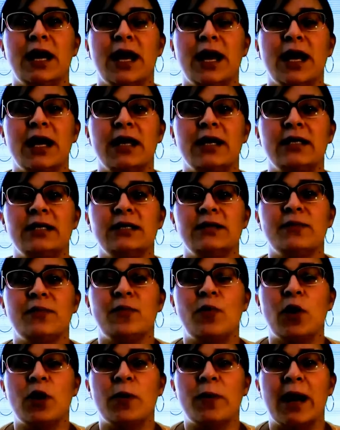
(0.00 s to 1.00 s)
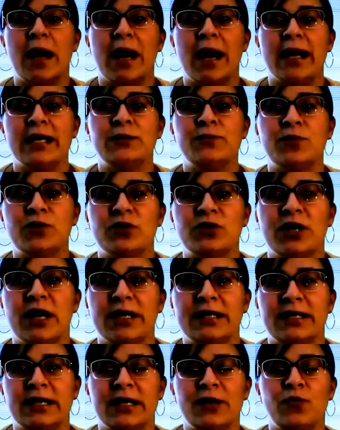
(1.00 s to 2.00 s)
And what my eyes
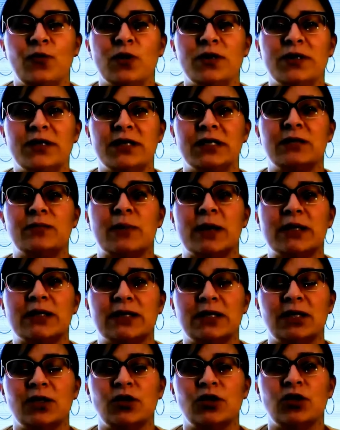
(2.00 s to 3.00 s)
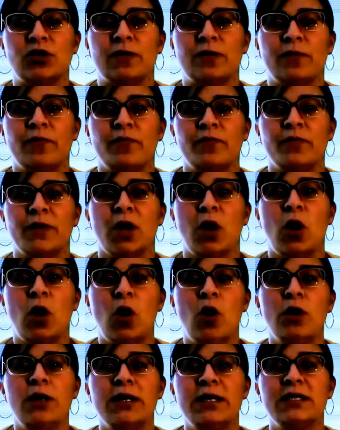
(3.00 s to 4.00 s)
projected was this message:
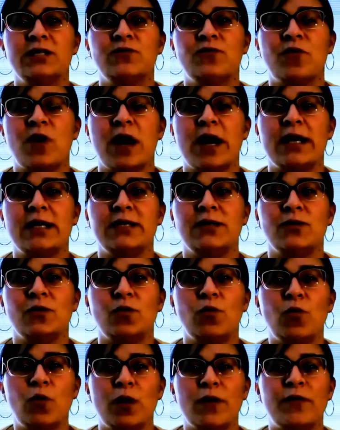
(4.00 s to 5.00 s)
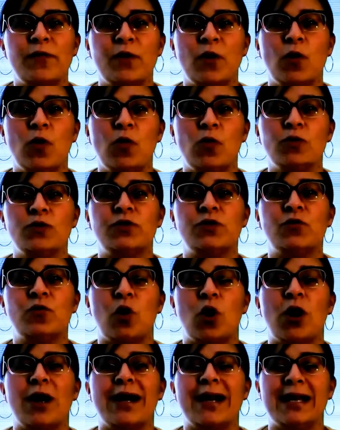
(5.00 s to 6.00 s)
all is right with those
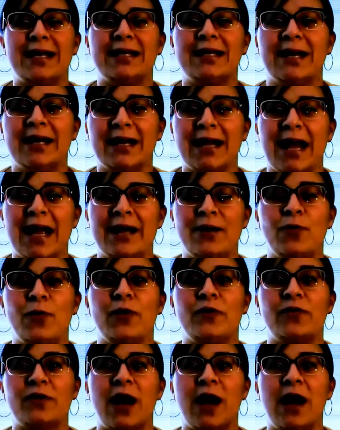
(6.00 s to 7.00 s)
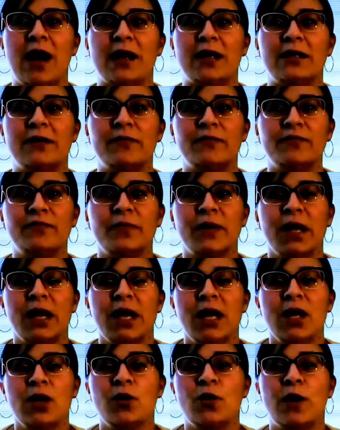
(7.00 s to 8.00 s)
who are in the light with God.
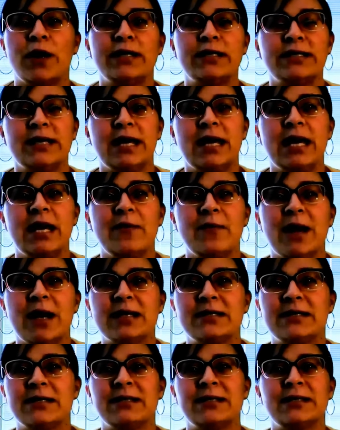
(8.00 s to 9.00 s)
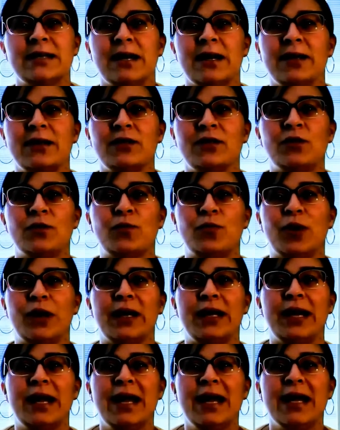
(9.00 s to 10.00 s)
Christ came as a son to
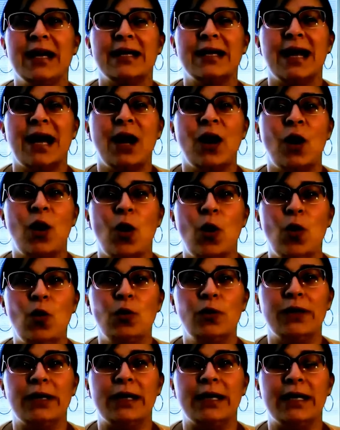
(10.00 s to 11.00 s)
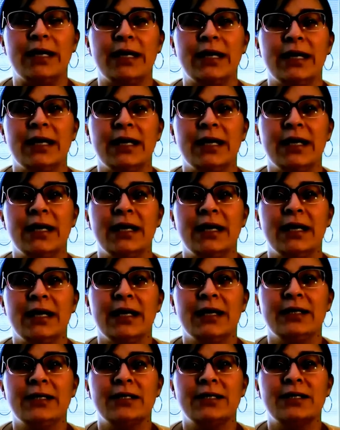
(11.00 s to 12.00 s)
bring, not only,
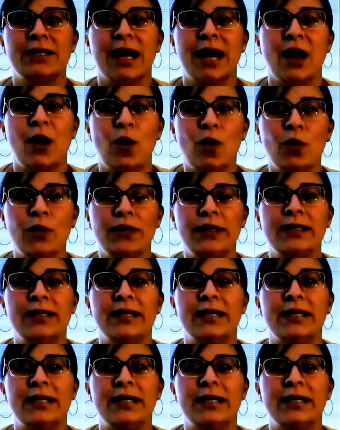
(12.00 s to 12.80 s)
not only